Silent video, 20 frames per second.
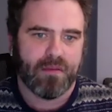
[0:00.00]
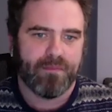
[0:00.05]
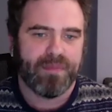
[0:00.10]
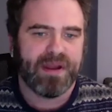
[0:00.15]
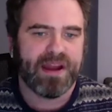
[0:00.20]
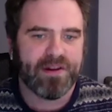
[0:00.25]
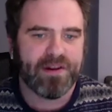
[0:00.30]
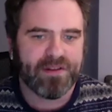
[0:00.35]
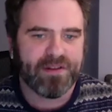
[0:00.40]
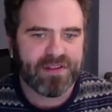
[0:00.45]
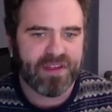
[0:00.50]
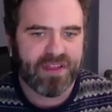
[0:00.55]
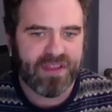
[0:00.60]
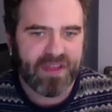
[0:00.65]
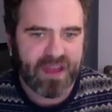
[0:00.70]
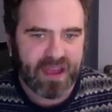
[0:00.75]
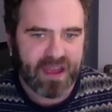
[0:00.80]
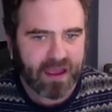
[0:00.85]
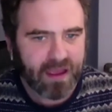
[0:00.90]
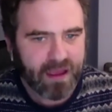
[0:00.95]
But here's the
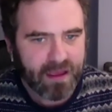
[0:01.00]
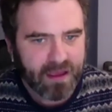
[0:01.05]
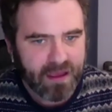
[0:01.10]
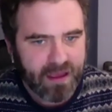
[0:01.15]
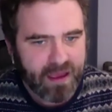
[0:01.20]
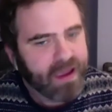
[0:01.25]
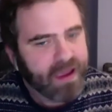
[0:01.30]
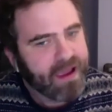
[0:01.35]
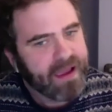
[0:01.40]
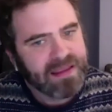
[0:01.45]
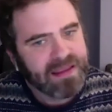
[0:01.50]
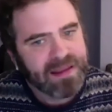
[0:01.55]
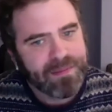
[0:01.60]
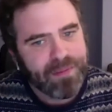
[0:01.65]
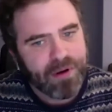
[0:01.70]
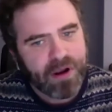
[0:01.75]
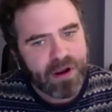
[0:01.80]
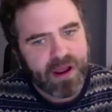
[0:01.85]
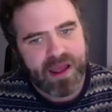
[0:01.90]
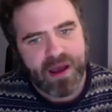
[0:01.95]
thing. In the
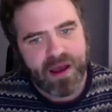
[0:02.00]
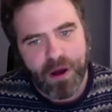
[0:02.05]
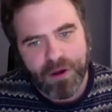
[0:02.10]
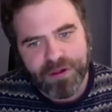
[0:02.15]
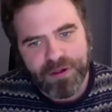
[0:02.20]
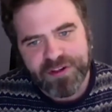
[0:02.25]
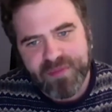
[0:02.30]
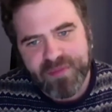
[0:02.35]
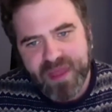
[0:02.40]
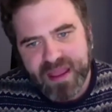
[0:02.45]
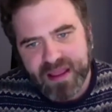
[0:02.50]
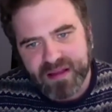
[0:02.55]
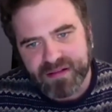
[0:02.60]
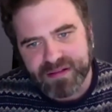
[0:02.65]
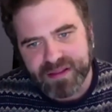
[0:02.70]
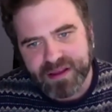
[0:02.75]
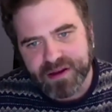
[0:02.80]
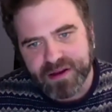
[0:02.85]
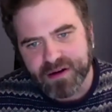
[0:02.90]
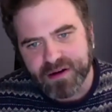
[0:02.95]
book, I also make
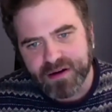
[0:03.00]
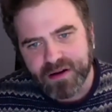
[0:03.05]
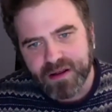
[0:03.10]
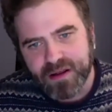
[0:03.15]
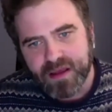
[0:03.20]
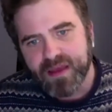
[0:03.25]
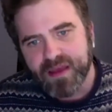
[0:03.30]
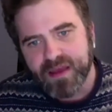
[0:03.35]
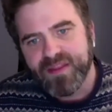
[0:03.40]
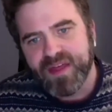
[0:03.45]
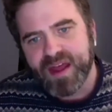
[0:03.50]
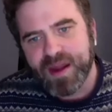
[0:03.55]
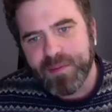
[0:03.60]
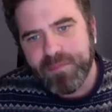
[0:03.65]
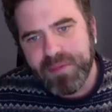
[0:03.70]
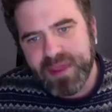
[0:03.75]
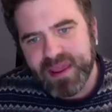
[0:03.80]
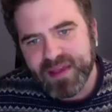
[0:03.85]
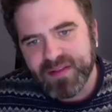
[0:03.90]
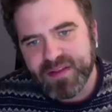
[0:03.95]
clear that
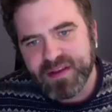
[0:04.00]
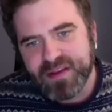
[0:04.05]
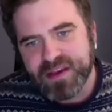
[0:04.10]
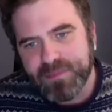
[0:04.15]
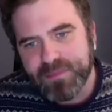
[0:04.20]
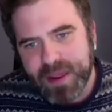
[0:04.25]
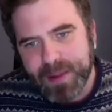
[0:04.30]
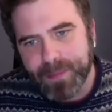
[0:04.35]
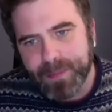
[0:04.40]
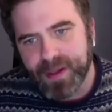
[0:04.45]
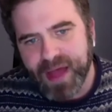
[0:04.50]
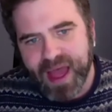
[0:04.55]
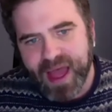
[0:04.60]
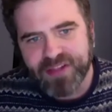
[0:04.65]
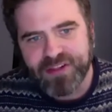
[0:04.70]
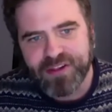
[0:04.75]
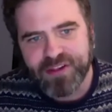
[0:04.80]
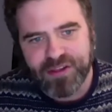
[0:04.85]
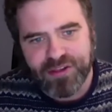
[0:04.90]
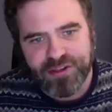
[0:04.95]
appealing to people
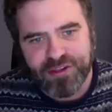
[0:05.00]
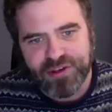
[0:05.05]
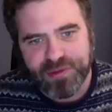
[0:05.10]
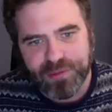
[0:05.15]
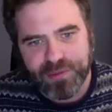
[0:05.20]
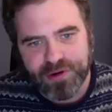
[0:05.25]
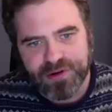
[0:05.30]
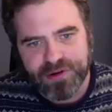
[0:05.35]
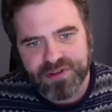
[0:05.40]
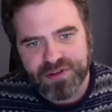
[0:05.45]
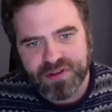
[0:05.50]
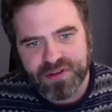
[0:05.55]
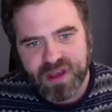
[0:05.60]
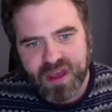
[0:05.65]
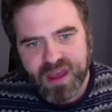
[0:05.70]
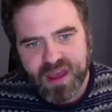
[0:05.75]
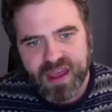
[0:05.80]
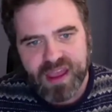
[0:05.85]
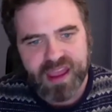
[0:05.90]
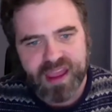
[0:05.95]
as consumers
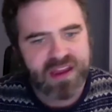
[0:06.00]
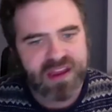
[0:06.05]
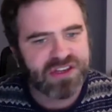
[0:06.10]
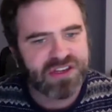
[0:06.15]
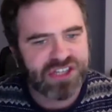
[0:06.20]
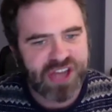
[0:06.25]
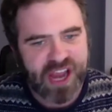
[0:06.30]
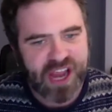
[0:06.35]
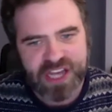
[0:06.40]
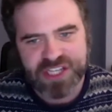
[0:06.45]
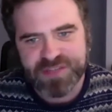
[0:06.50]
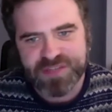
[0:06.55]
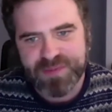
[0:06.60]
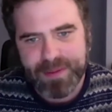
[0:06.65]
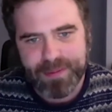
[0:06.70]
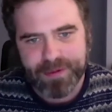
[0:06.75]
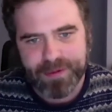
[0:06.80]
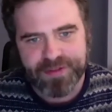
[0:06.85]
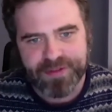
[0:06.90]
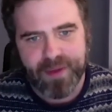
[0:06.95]
can change
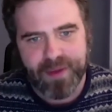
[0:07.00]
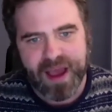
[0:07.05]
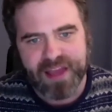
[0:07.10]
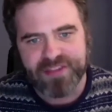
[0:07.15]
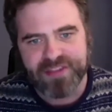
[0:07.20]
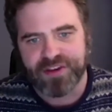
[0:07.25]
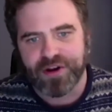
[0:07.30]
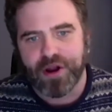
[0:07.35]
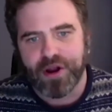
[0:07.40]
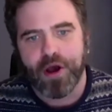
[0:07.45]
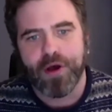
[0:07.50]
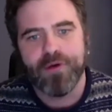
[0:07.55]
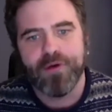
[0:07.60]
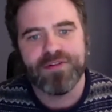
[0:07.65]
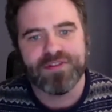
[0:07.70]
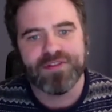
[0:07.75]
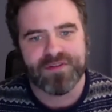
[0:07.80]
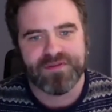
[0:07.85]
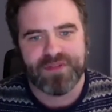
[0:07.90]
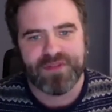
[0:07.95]
people's minds on a
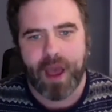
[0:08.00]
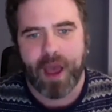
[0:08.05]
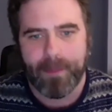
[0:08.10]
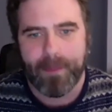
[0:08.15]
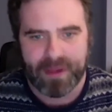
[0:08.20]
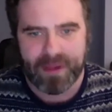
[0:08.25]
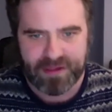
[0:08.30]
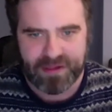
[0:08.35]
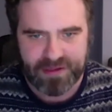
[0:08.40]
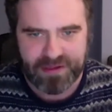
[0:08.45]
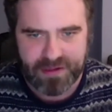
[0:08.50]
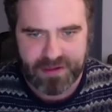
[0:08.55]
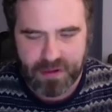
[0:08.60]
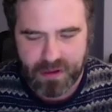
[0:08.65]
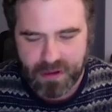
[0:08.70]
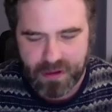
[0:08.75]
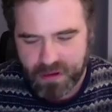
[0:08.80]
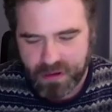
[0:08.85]
host of topics.